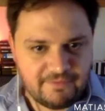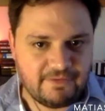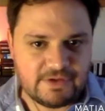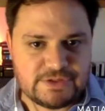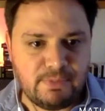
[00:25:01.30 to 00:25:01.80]

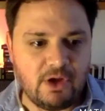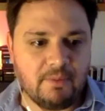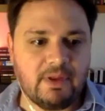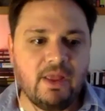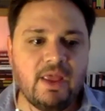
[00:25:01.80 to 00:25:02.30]
first
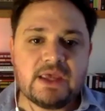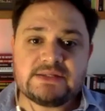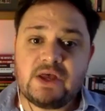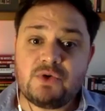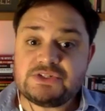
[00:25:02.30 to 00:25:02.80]
bomb.
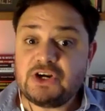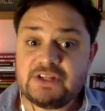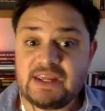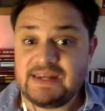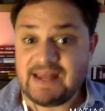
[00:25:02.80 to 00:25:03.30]
So
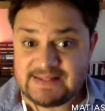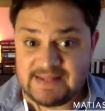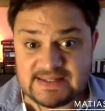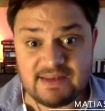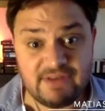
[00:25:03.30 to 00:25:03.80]
starting in
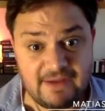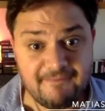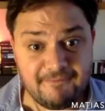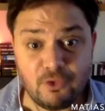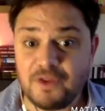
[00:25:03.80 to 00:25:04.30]

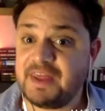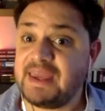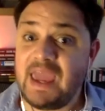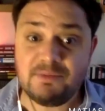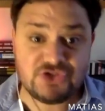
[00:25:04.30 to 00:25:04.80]
1974, the
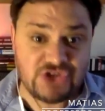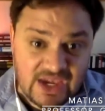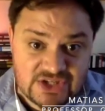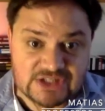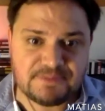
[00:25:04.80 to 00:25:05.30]
game
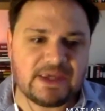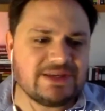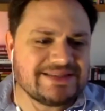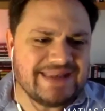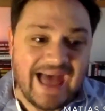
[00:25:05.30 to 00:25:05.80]
changes
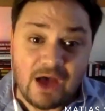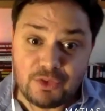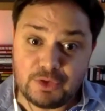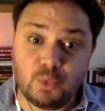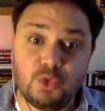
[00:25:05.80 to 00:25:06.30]
because now
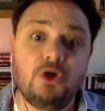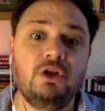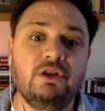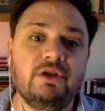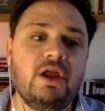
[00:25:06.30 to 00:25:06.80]
the
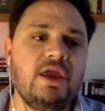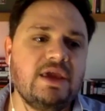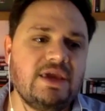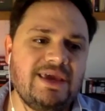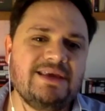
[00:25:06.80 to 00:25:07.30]
world
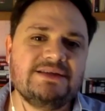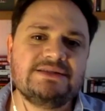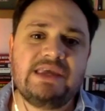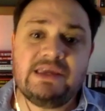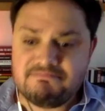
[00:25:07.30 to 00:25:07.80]

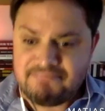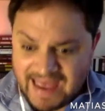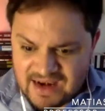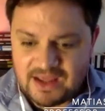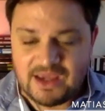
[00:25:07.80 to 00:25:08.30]
is in
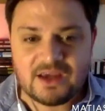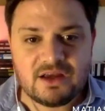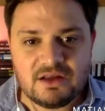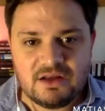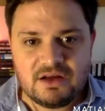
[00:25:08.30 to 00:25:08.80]
panic
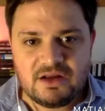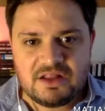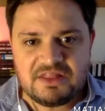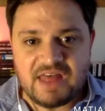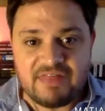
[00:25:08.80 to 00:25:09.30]

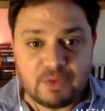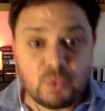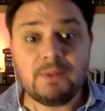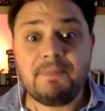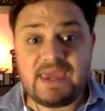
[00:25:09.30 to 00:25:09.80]
that there
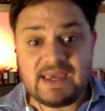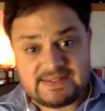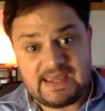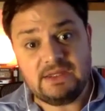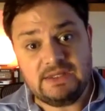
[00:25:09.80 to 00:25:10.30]
will be a
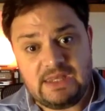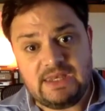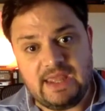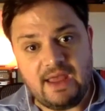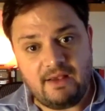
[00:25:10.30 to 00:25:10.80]
second
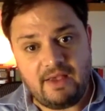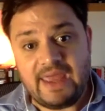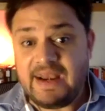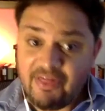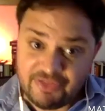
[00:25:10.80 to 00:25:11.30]
India.
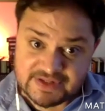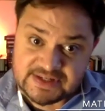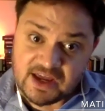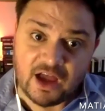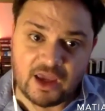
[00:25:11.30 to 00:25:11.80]
And at the
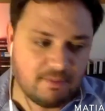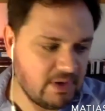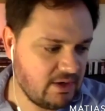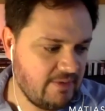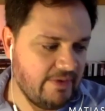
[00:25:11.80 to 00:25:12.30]

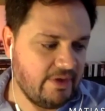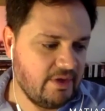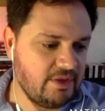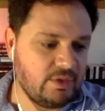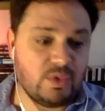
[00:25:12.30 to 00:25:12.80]
time,
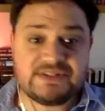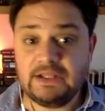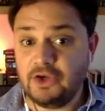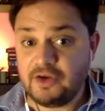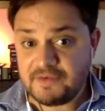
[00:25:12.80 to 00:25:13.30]
there was a
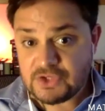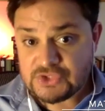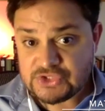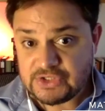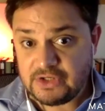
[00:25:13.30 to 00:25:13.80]
lot of
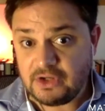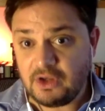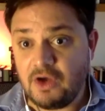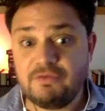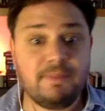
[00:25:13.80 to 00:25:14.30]
concern
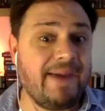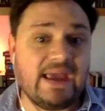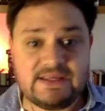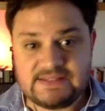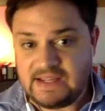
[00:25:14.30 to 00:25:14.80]
over
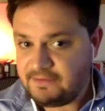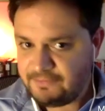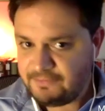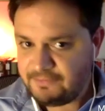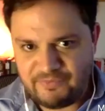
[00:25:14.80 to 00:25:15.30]
Pakistan
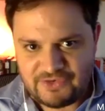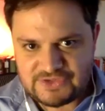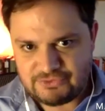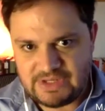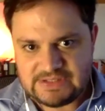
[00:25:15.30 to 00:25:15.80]
for
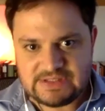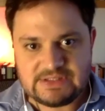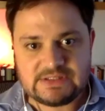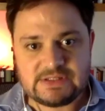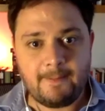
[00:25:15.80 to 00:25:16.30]
obvious
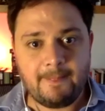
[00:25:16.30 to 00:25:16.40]
reasons.